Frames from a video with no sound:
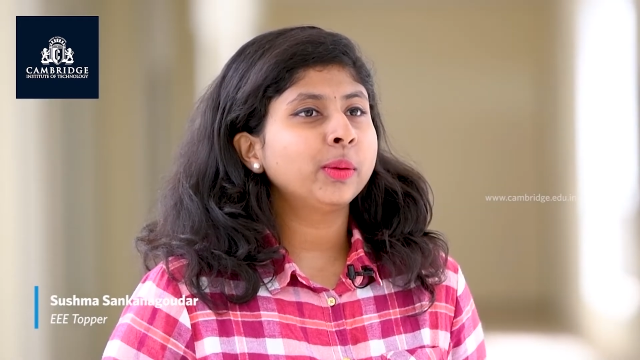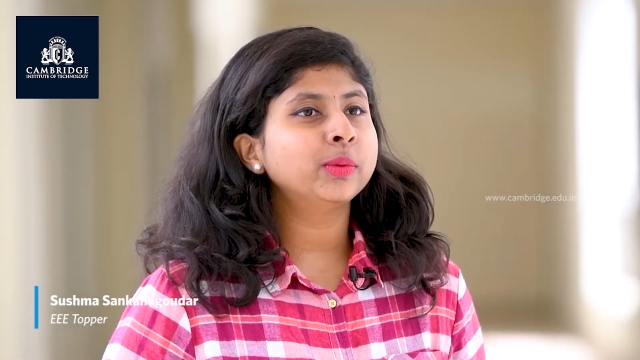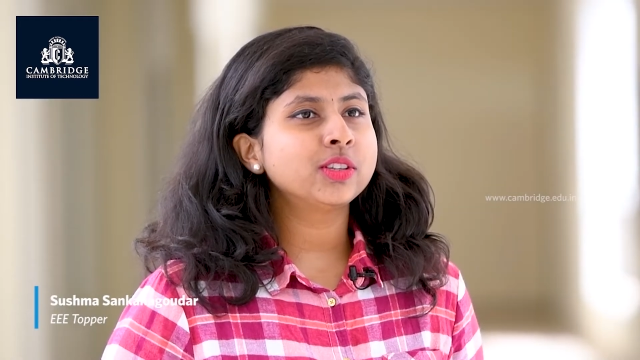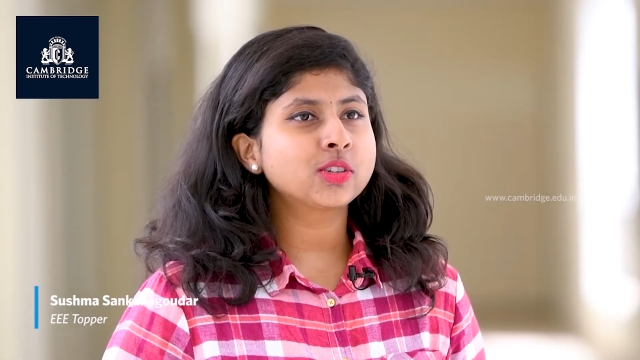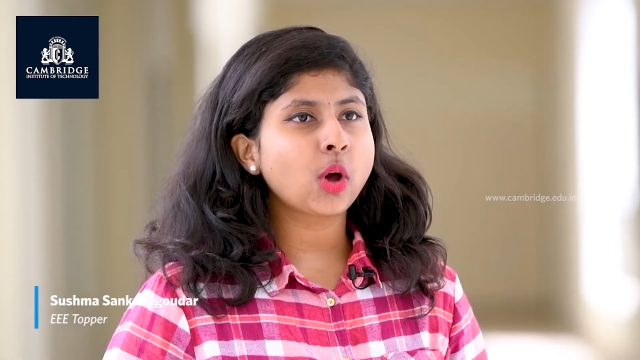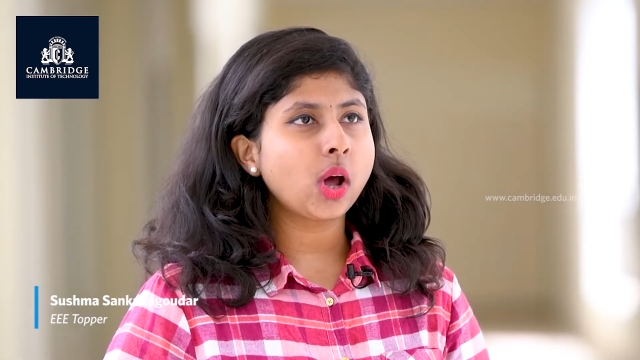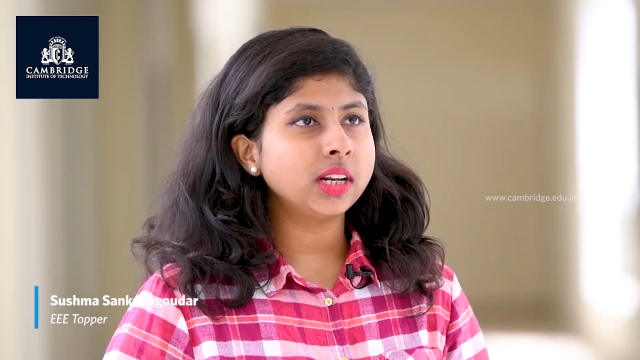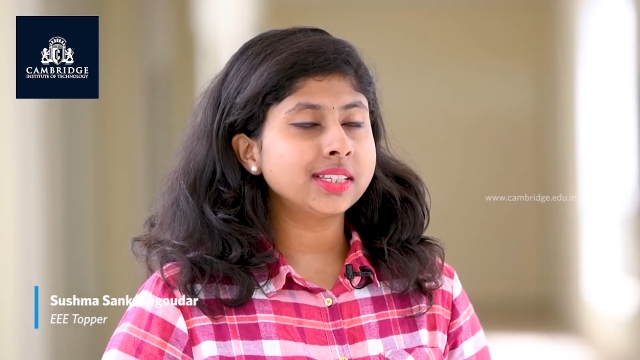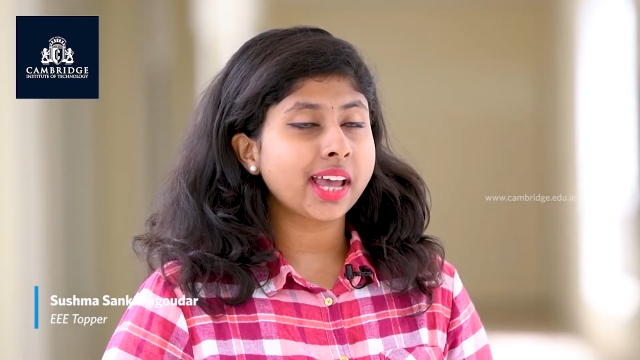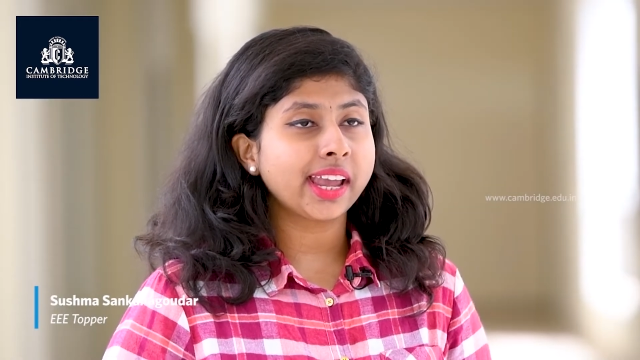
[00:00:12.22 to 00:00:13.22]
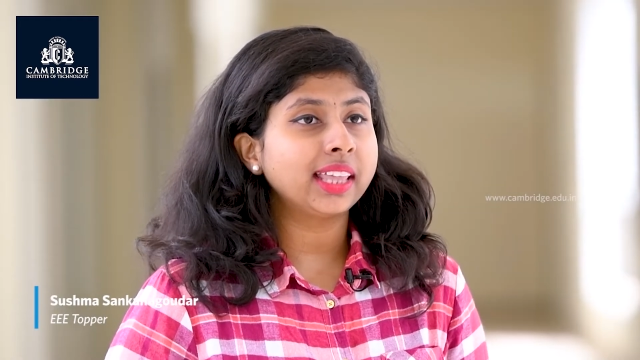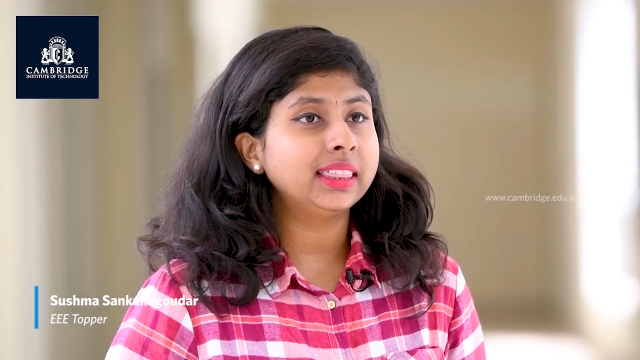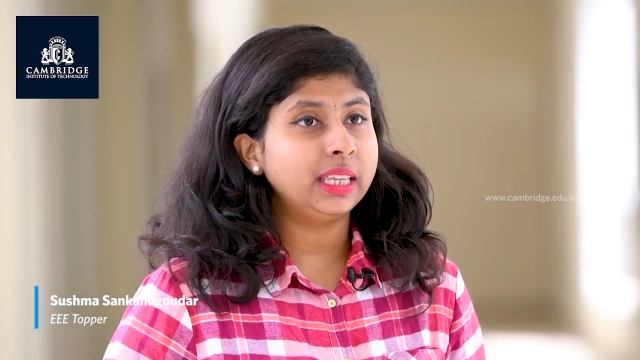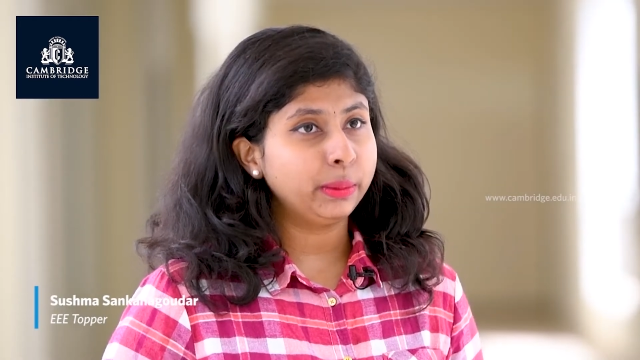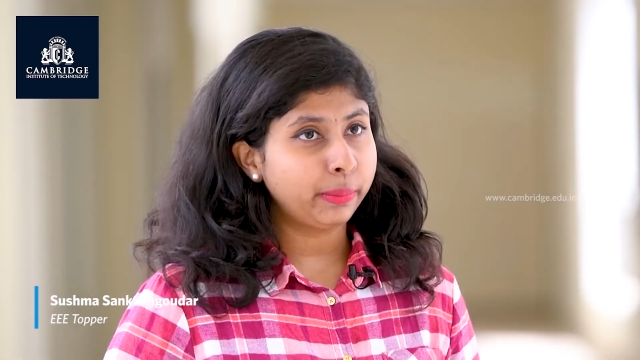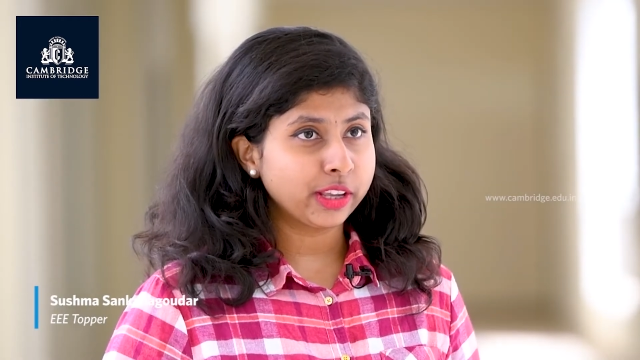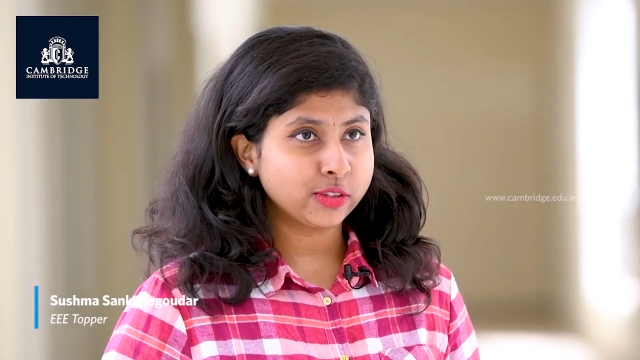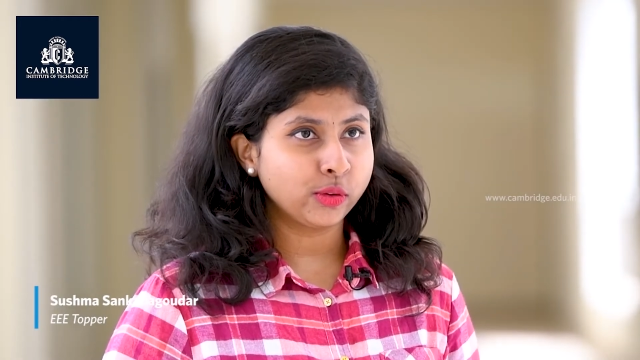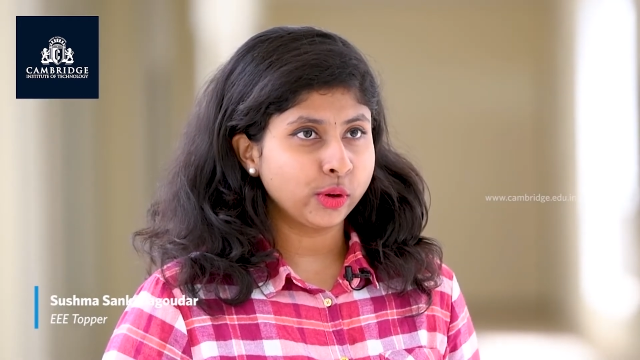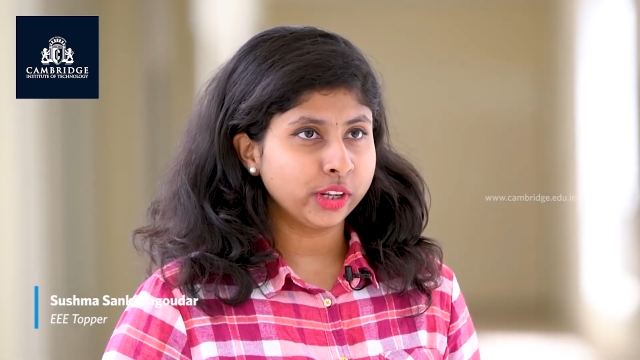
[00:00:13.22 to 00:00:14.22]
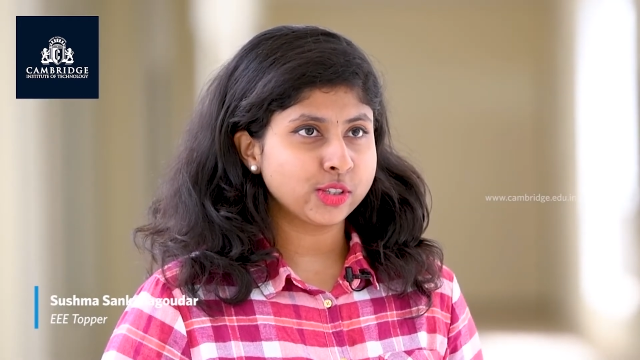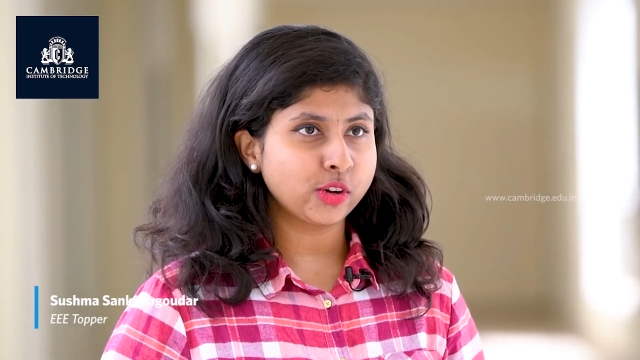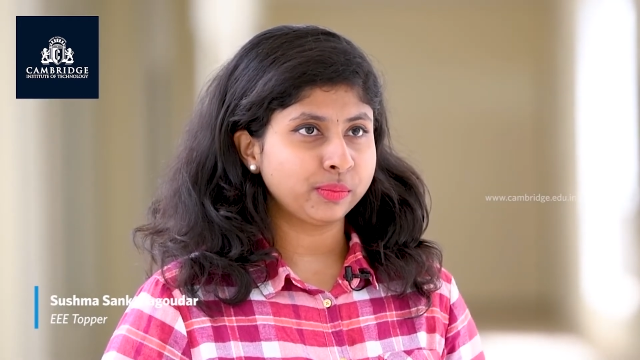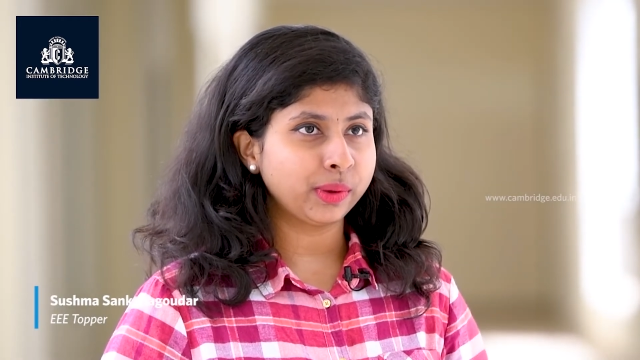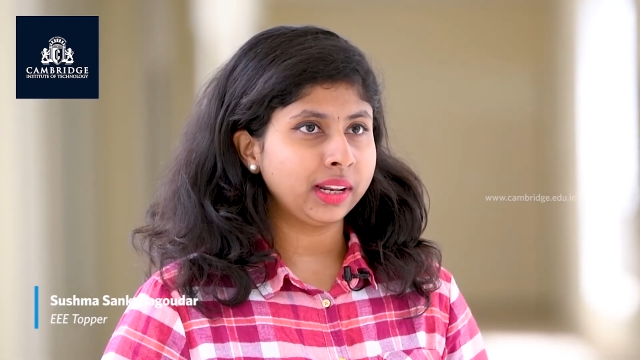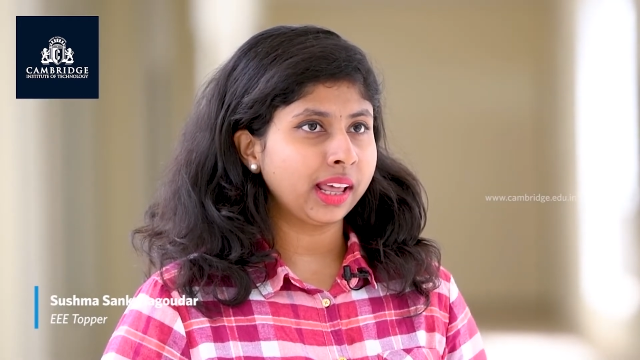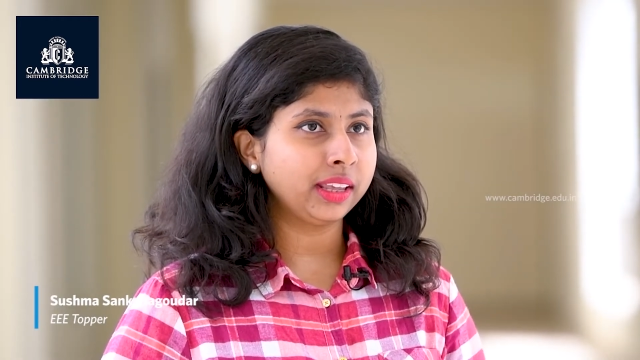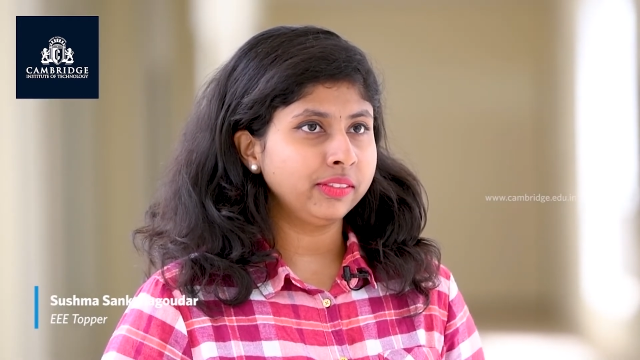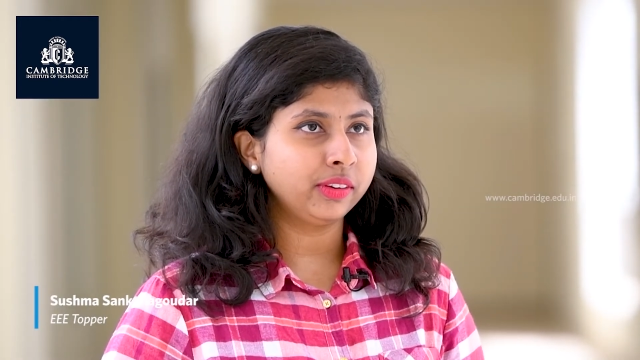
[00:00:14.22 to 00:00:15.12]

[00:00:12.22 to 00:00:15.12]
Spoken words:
about this college, I had the best 4 years of my life.